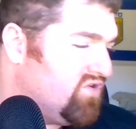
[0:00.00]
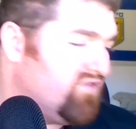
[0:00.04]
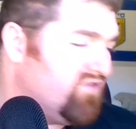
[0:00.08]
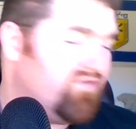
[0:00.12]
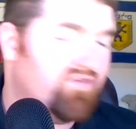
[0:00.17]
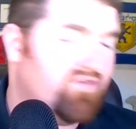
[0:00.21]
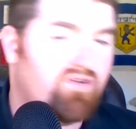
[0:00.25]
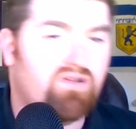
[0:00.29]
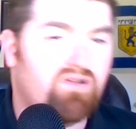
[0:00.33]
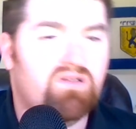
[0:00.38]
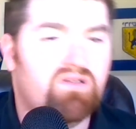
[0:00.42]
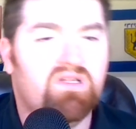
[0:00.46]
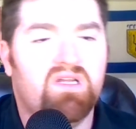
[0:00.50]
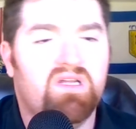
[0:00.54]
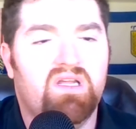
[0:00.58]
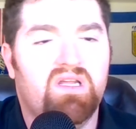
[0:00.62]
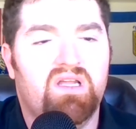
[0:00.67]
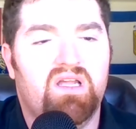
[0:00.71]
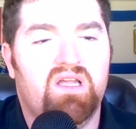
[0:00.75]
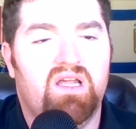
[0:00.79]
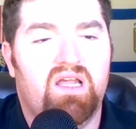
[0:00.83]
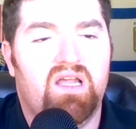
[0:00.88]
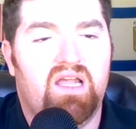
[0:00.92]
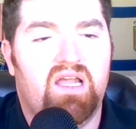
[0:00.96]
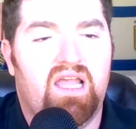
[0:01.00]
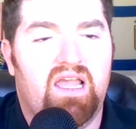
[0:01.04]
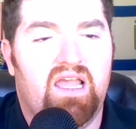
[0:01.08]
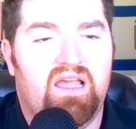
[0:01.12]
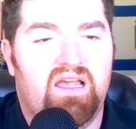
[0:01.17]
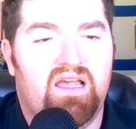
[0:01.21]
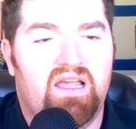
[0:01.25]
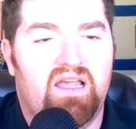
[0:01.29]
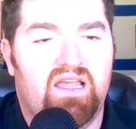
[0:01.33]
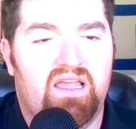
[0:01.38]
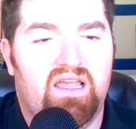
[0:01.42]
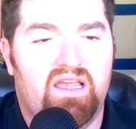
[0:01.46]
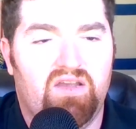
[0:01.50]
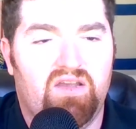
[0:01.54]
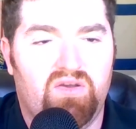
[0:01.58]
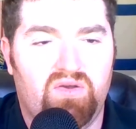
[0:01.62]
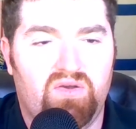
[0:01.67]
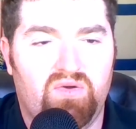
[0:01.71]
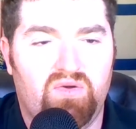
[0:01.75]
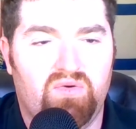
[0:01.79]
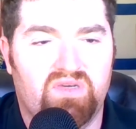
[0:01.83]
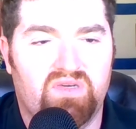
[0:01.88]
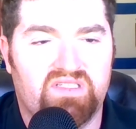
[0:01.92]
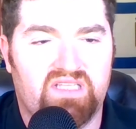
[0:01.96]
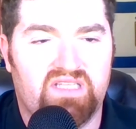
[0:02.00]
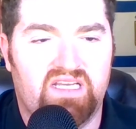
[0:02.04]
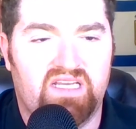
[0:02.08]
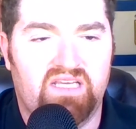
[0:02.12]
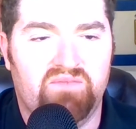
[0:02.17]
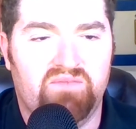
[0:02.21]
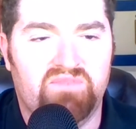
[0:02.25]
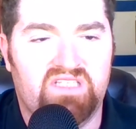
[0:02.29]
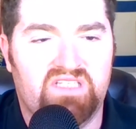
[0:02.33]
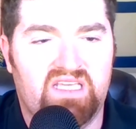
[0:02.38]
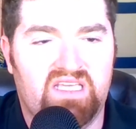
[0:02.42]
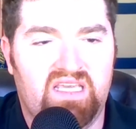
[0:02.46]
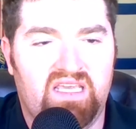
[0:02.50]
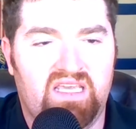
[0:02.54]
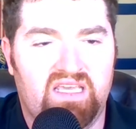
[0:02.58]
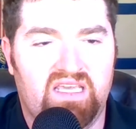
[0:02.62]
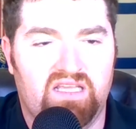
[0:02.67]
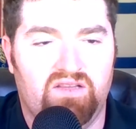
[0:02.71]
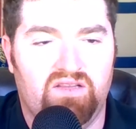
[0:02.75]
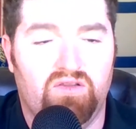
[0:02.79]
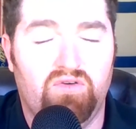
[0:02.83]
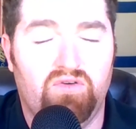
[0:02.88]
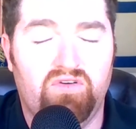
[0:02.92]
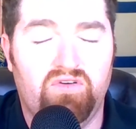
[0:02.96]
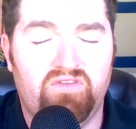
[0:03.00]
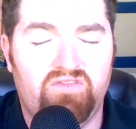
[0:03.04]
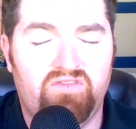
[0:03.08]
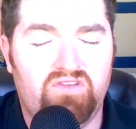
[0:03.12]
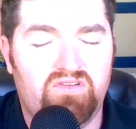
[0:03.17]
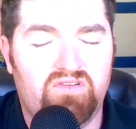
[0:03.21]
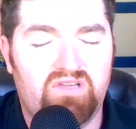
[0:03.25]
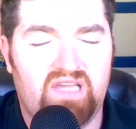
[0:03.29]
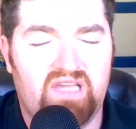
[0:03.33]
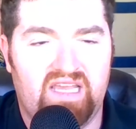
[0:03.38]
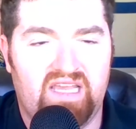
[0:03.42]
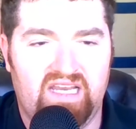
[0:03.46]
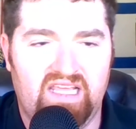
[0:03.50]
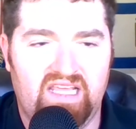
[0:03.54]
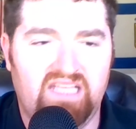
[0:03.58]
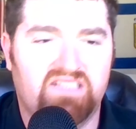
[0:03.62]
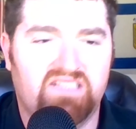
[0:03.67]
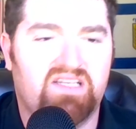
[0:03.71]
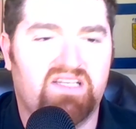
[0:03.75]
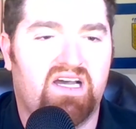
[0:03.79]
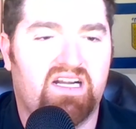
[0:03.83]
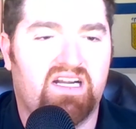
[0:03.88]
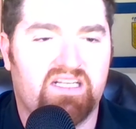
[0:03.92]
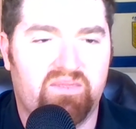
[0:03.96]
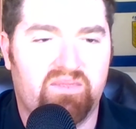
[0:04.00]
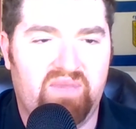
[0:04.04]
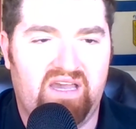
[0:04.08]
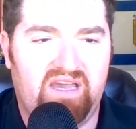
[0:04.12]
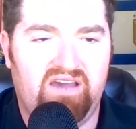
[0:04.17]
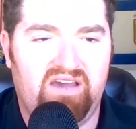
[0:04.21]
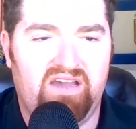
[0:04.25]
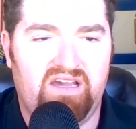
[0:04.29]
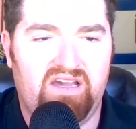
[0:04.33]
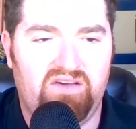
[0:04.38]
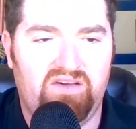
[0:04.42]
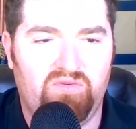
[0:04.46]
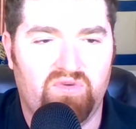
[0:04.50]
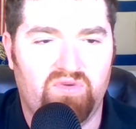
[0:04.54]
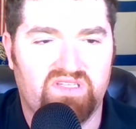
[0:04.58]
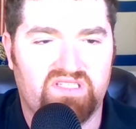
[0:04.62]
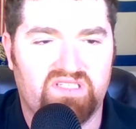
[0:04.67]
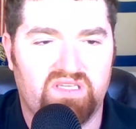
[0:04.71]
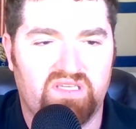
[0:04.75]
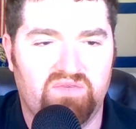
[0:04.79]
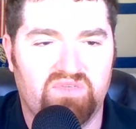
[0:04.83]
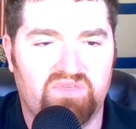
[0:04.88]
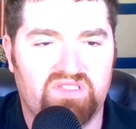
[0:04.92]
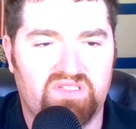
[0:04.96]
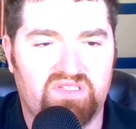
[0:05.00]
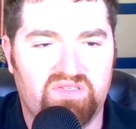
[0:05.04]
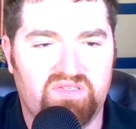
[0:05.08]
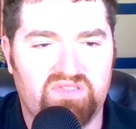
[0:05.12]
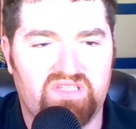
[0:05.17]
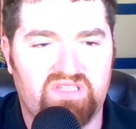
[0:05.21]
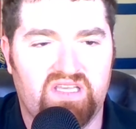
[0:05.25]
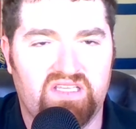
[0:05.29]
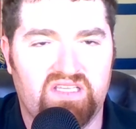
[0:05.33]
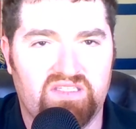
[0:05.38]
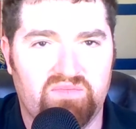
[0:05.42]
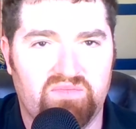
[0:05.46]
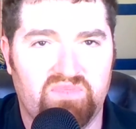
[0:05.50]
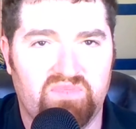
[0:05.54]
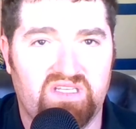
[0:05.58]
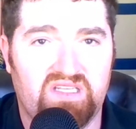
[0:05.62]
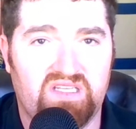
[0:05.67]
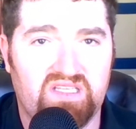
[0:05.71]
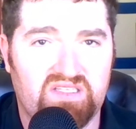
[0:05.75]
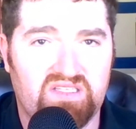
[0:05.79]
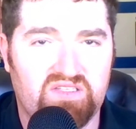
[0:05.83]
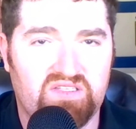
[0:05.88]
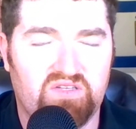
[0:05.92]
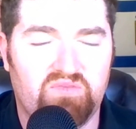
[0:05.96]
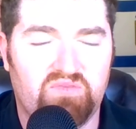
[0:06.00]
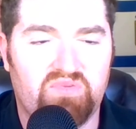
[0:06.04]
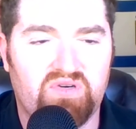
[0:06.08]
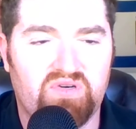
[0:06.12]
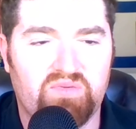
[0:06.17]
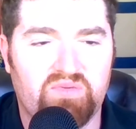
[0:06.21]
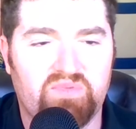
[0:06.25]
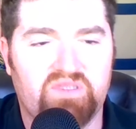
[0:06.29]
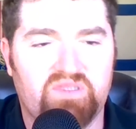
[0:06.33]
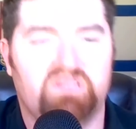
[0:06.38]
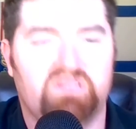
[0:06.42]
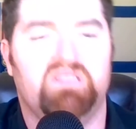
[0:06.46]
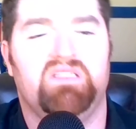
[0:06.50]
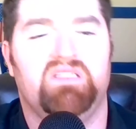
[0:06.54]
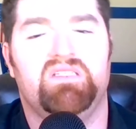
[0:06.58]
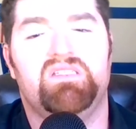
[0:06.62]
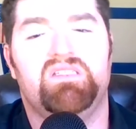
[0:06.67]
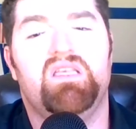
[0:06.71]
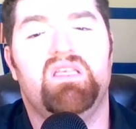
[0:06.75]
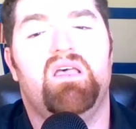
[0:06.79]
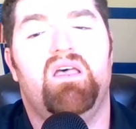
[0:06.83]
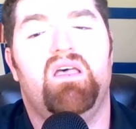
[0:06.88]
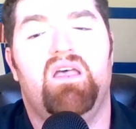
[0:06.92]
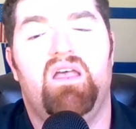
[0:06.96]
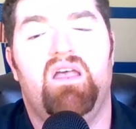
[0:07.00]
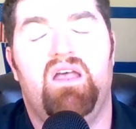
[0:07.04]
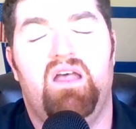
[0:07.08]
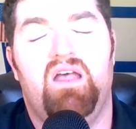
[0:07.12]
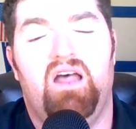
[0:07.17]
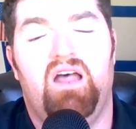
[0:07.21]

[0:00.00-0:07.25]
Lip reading: Merville, who was an MD in Louisville, and he talked about how whiskey was used as medicinal purposes.